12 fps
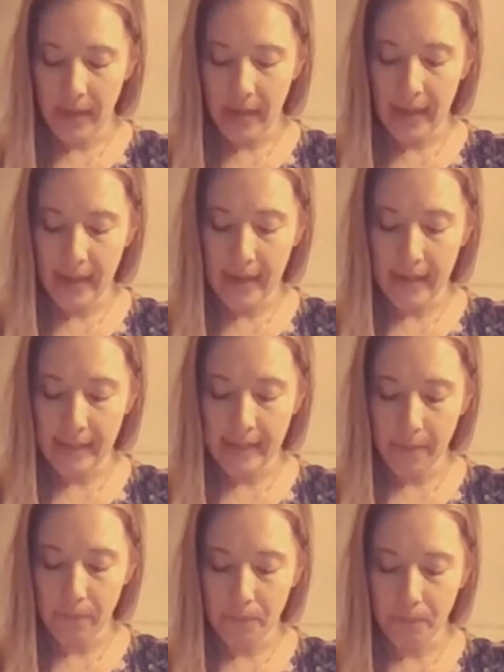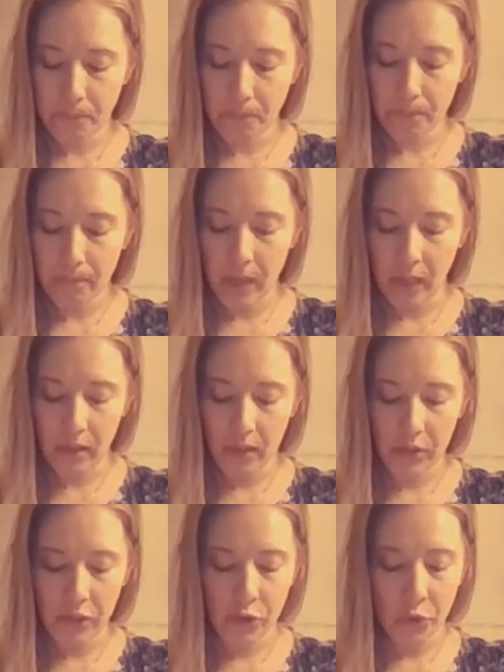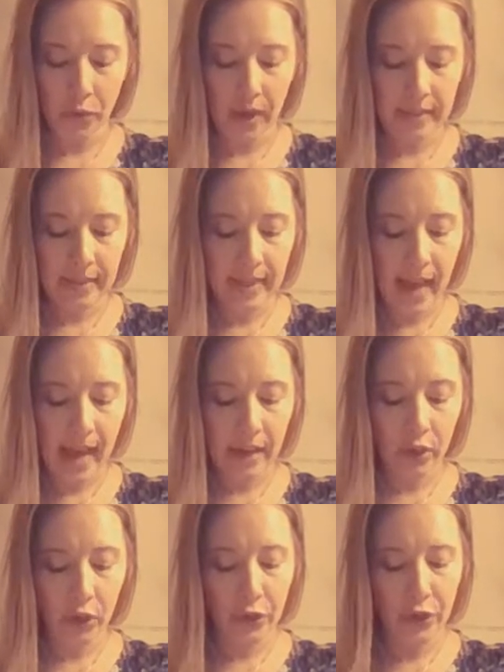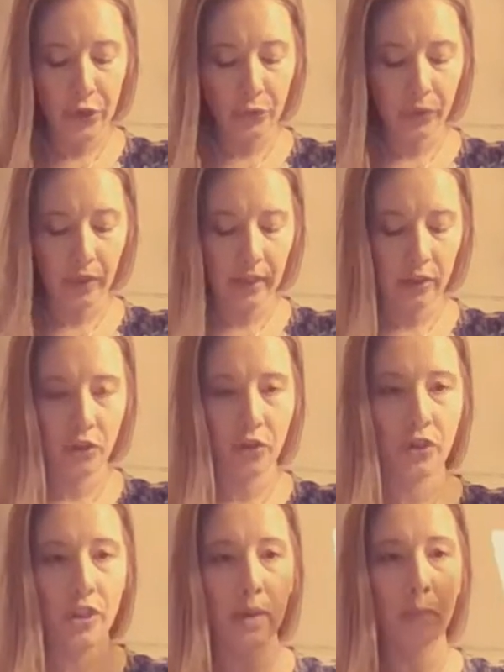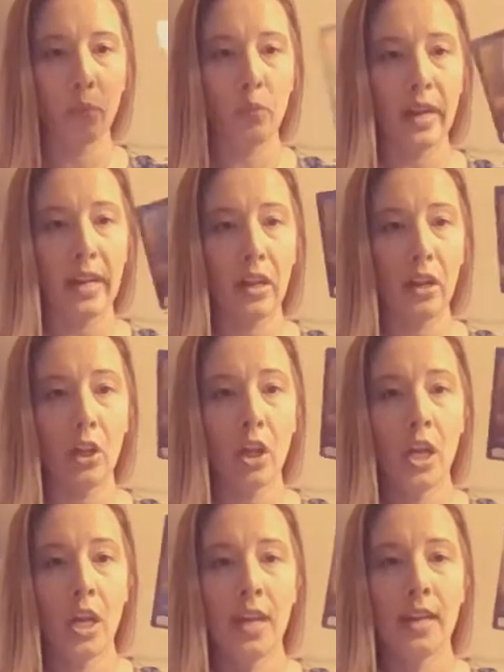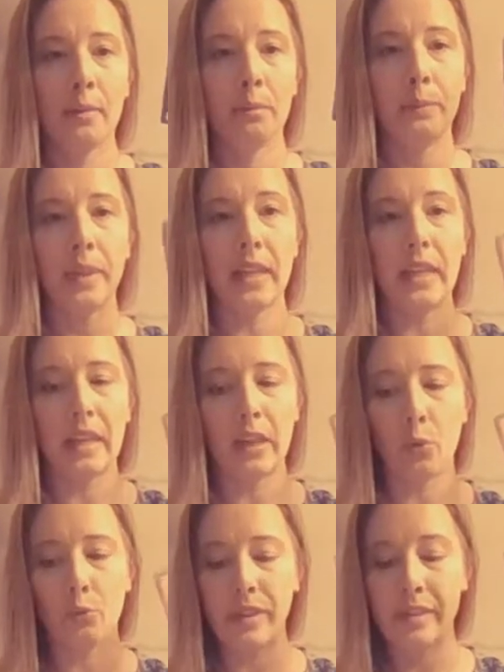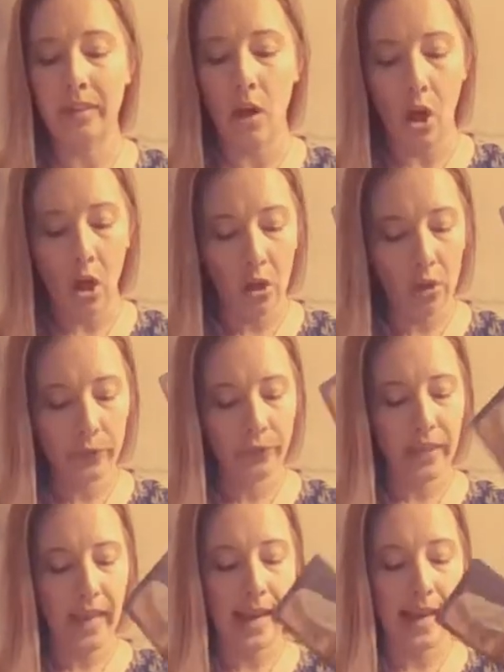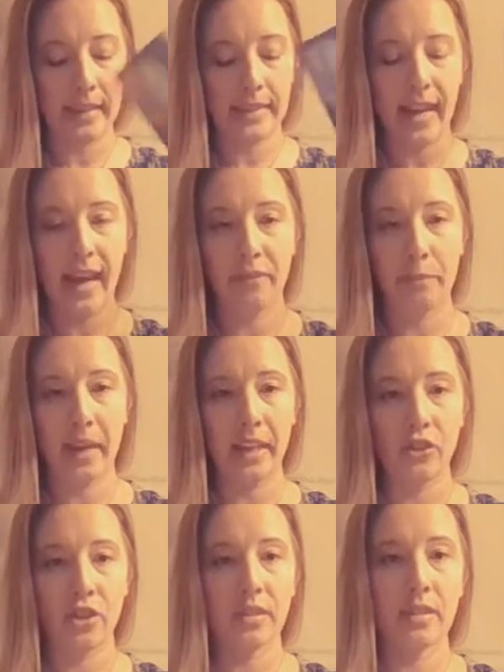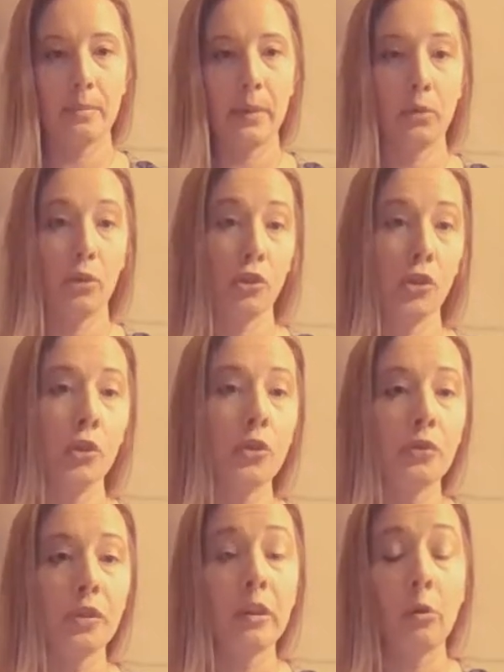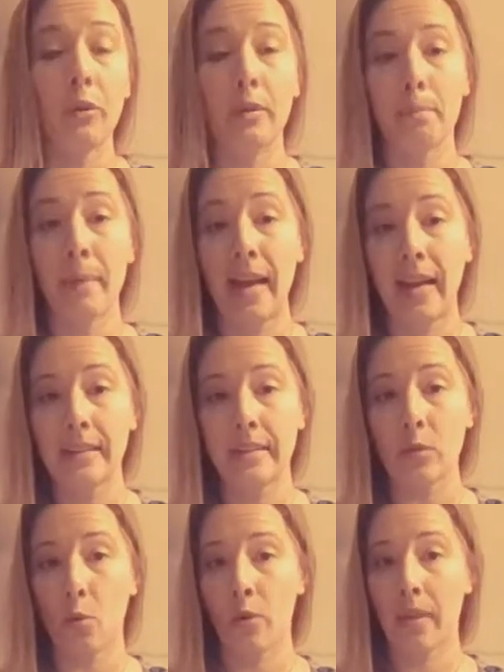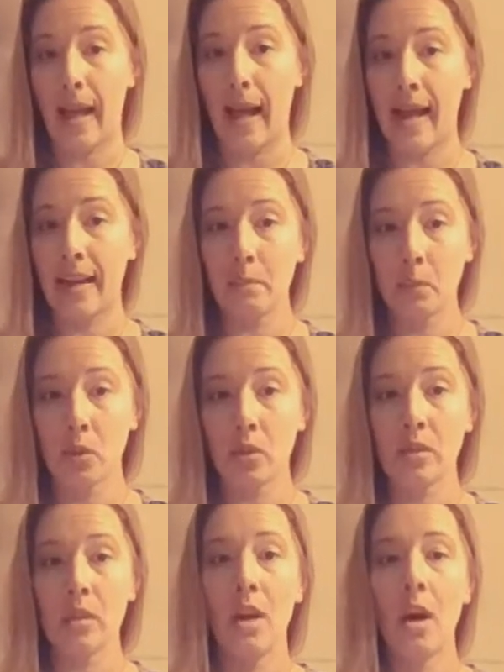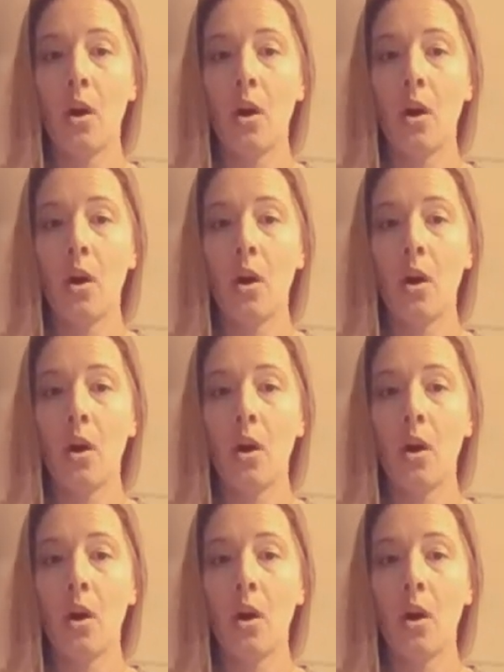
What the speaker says: and to trust that her new relationship will be resolved, and to have patience about the children or the pets or the animals